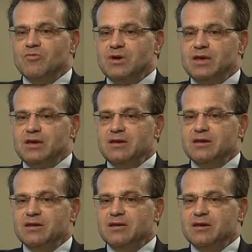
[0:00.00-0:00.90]
We
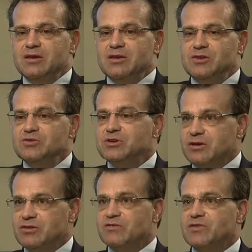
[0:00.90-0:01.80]
can use
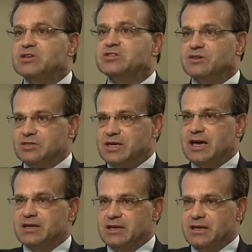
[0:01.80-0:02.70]
our interventional
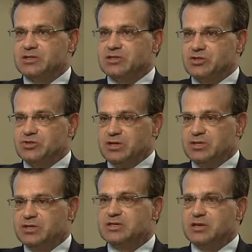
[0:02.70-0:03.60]
techniques to
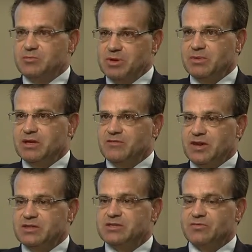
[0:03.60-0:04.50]
treat this in a minimally
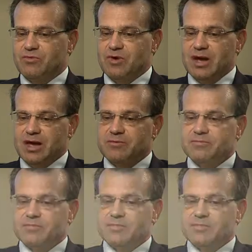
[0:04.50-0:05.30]
invasive way.